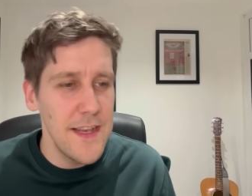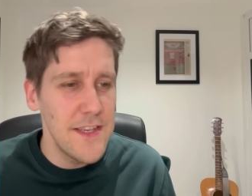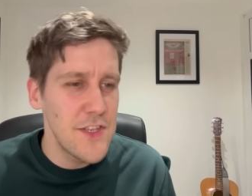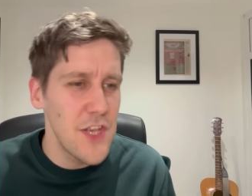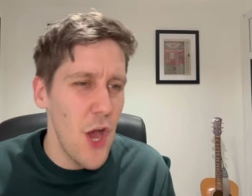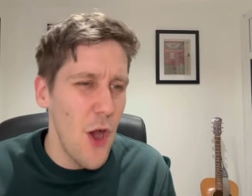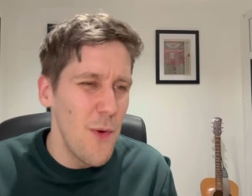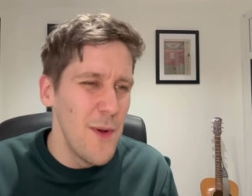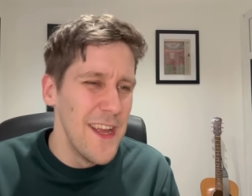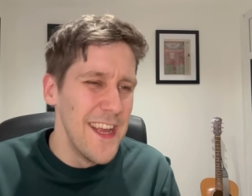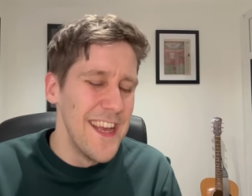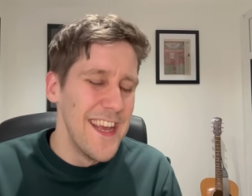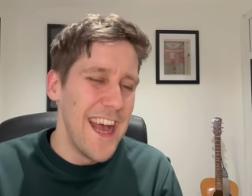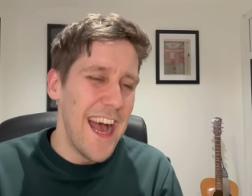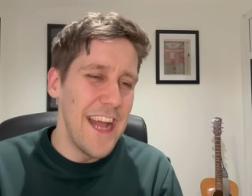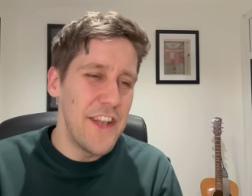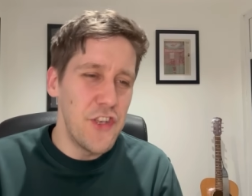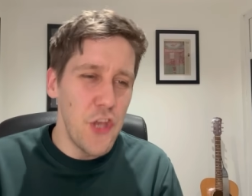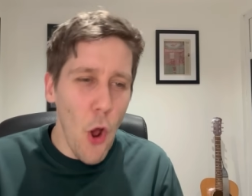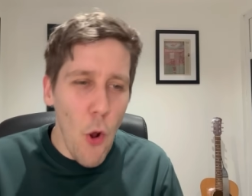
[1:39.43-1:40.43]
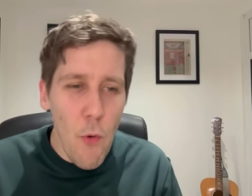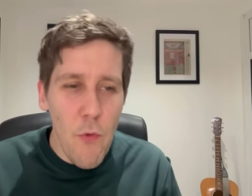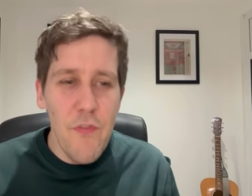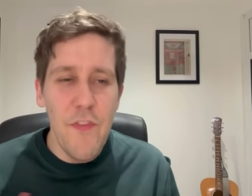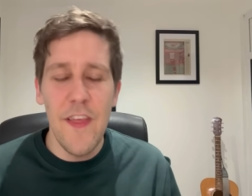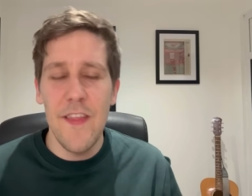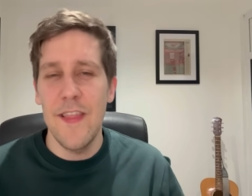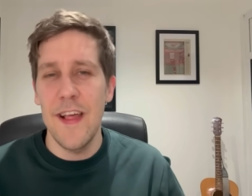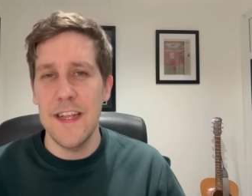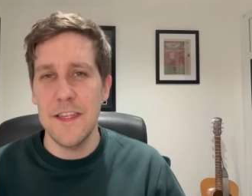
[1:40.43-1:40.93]
So I don't
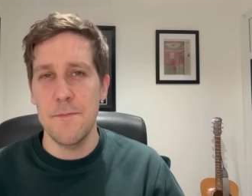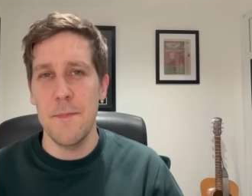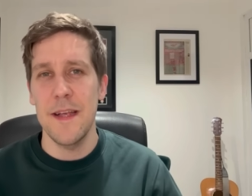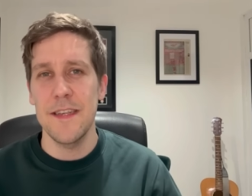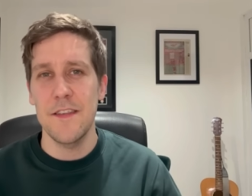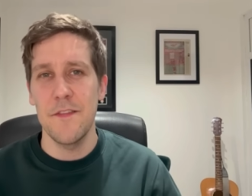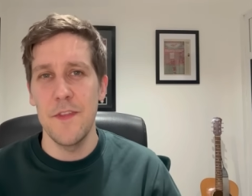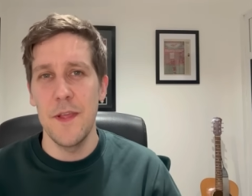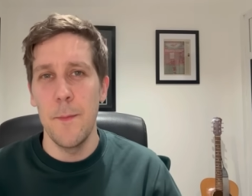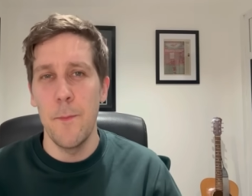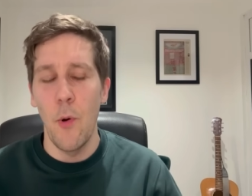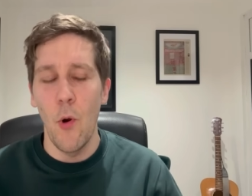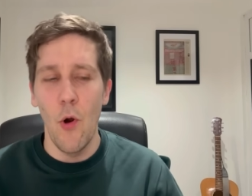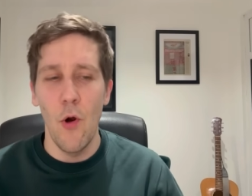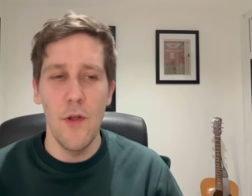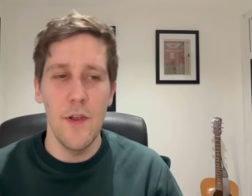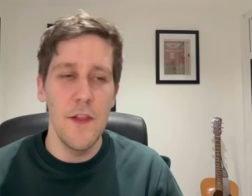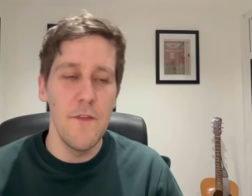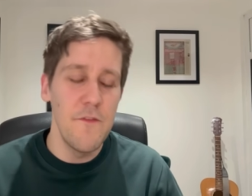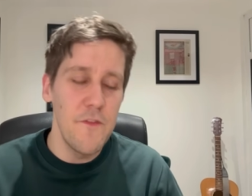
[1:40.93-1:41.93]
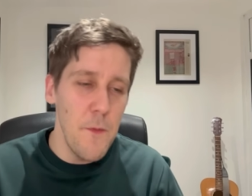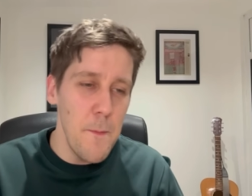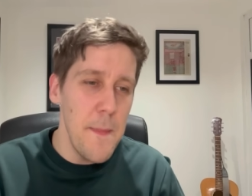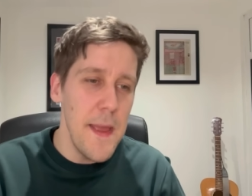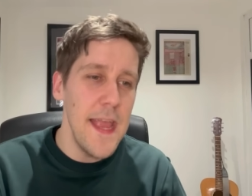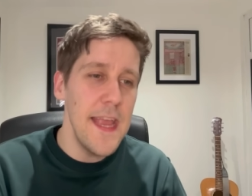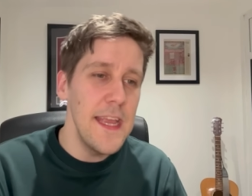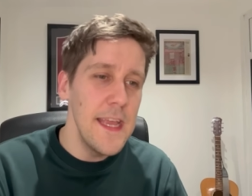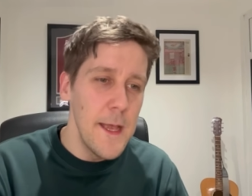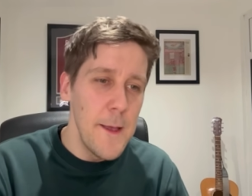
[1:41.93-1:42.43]
think that's massively important. And for
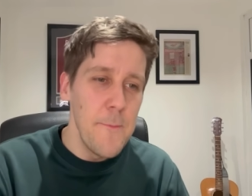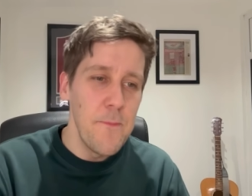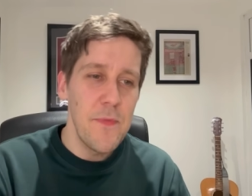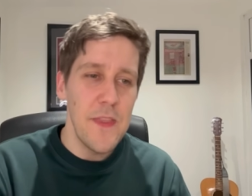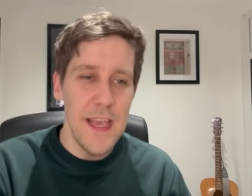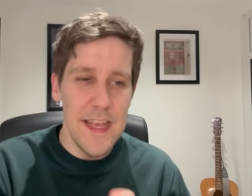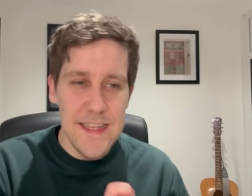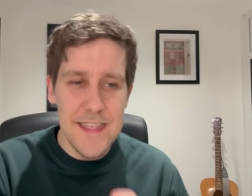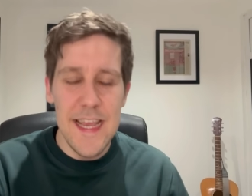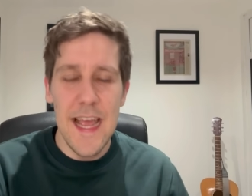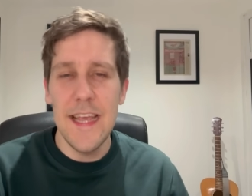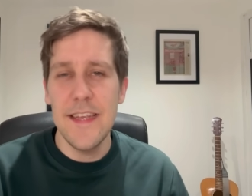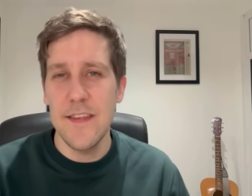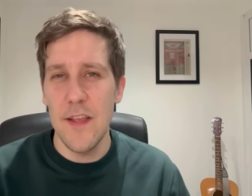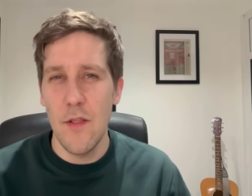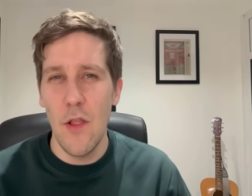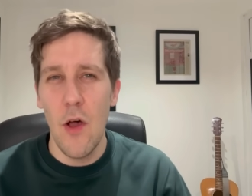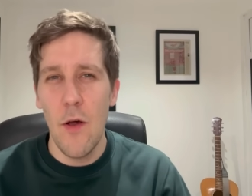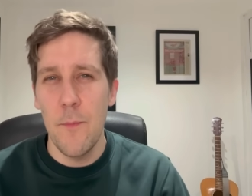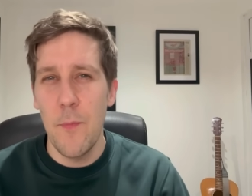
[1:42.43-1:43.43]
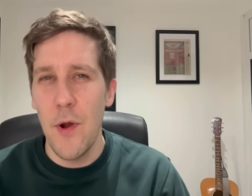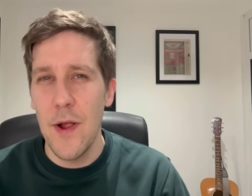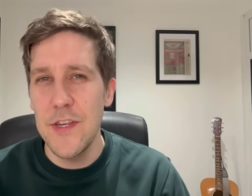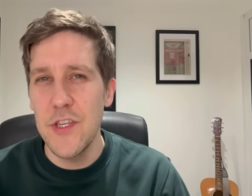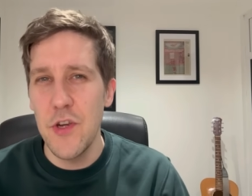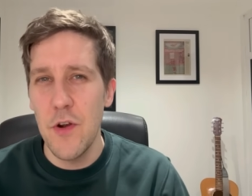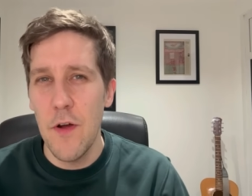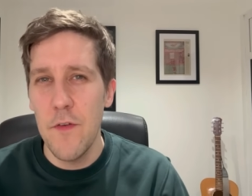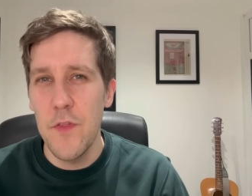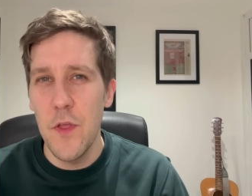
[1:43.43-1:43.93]
me, it takes a lot of
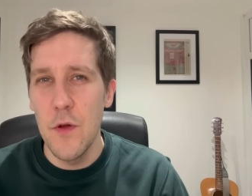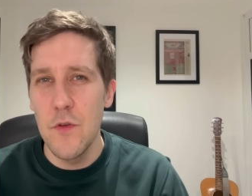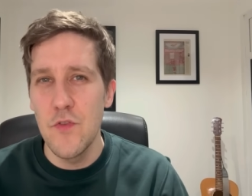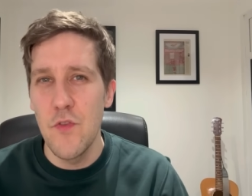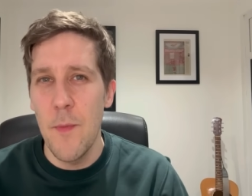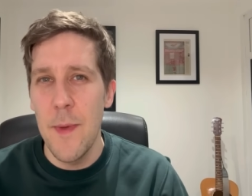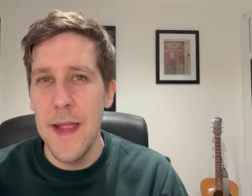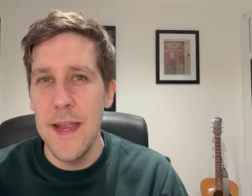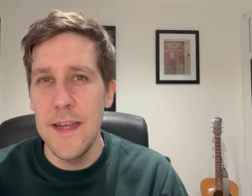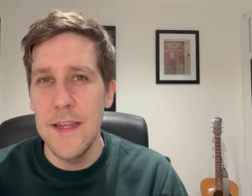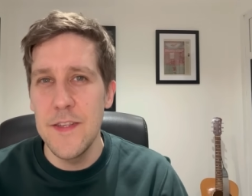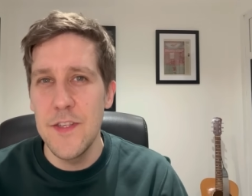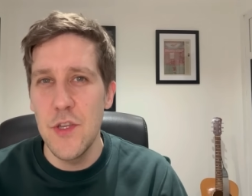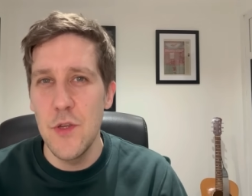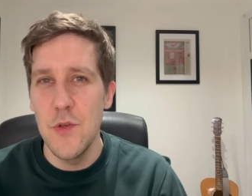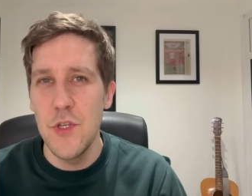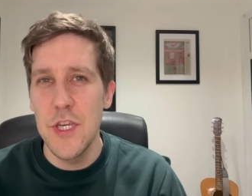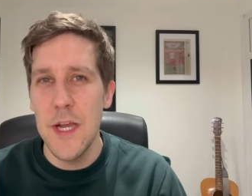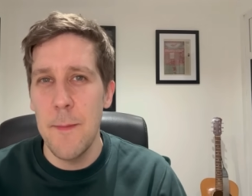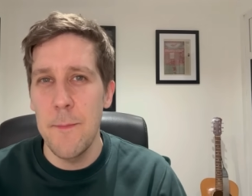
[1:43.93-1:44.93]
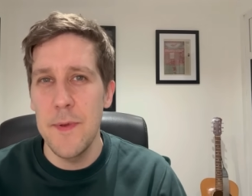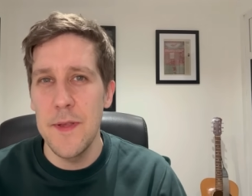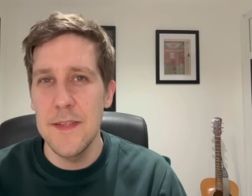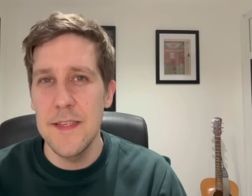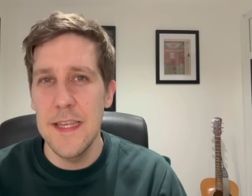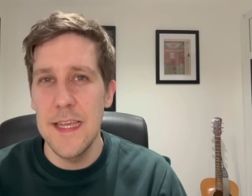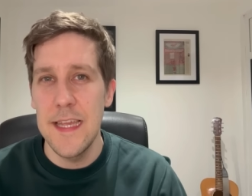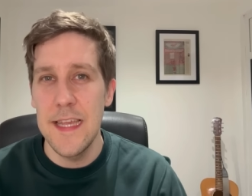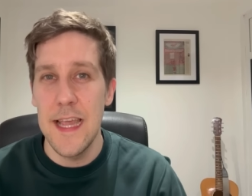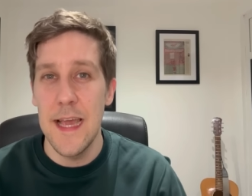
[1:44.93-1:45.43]
pressure off those remaining 2
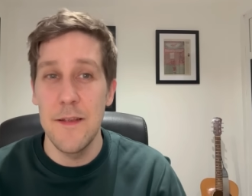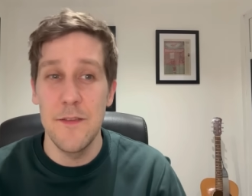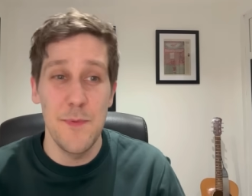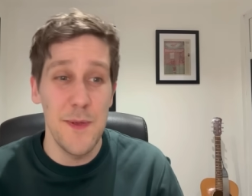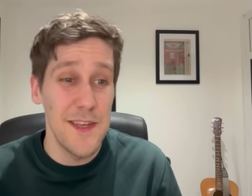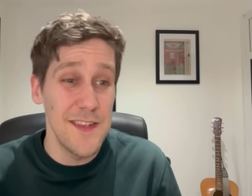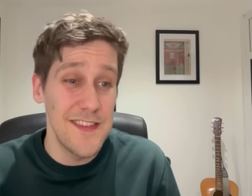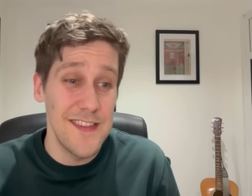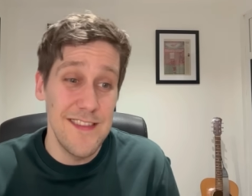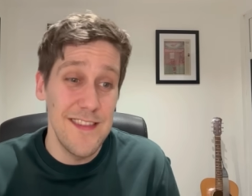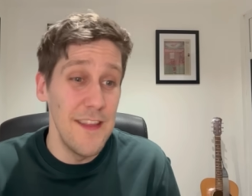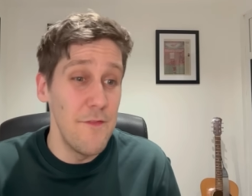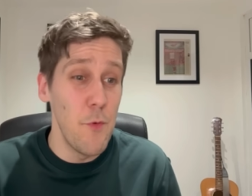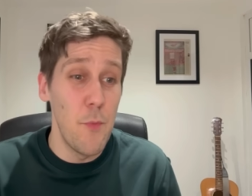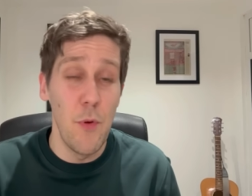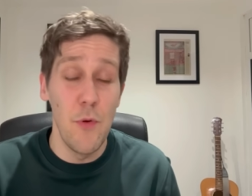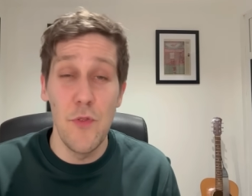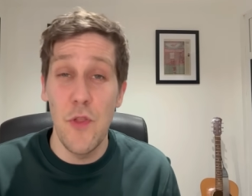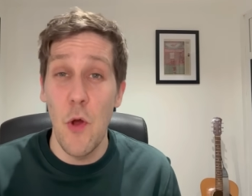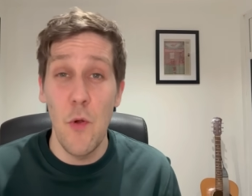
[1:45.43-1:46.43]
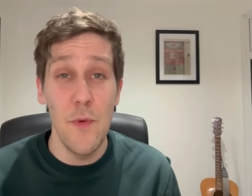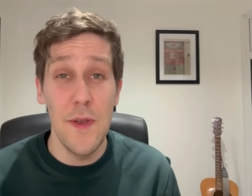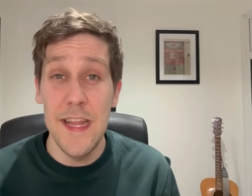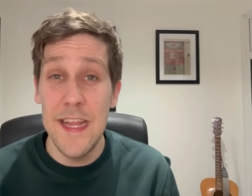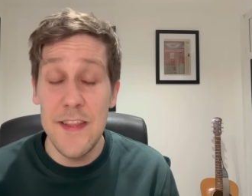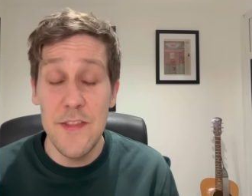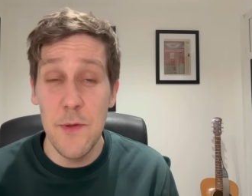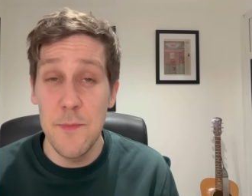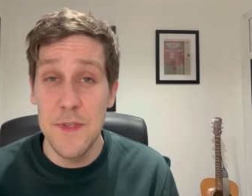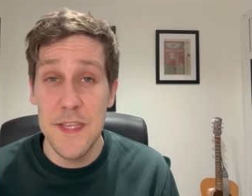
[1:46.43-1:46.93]
Champions League games because Liverpool don't
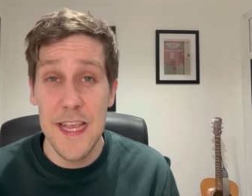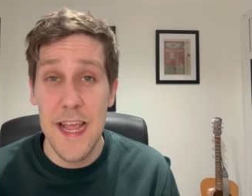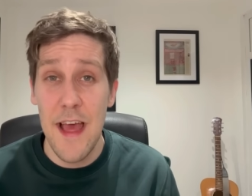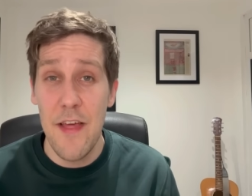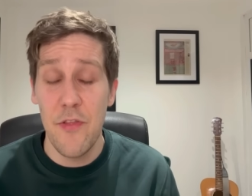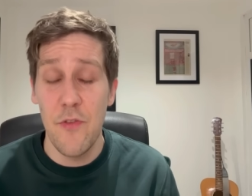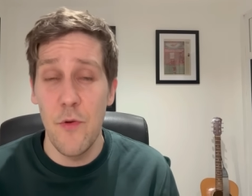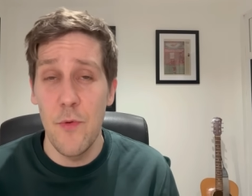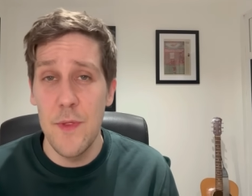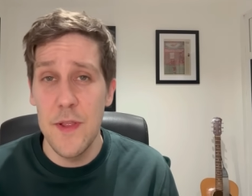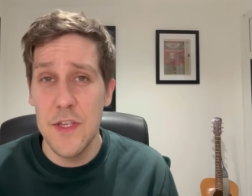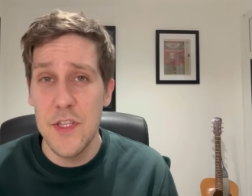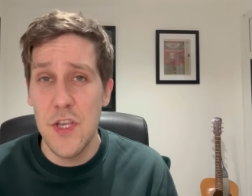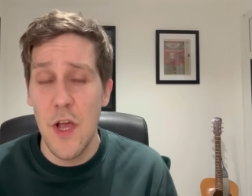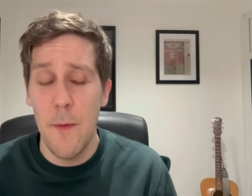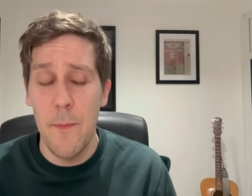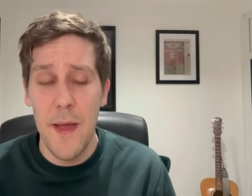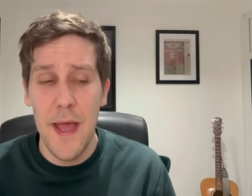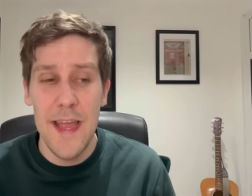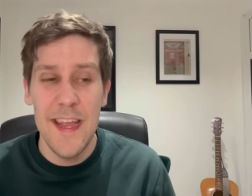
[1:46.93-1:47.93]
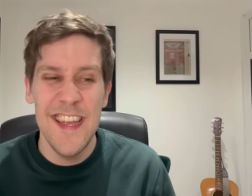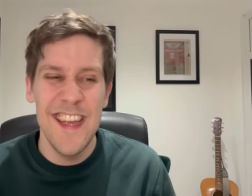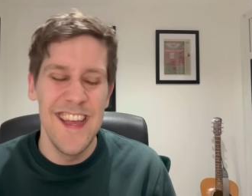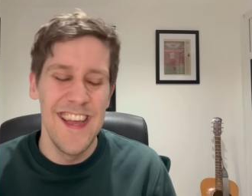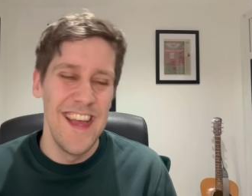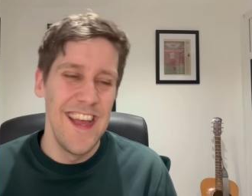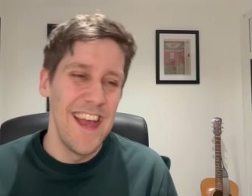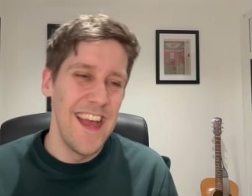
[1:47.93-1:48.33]
need them to get through in the top 8.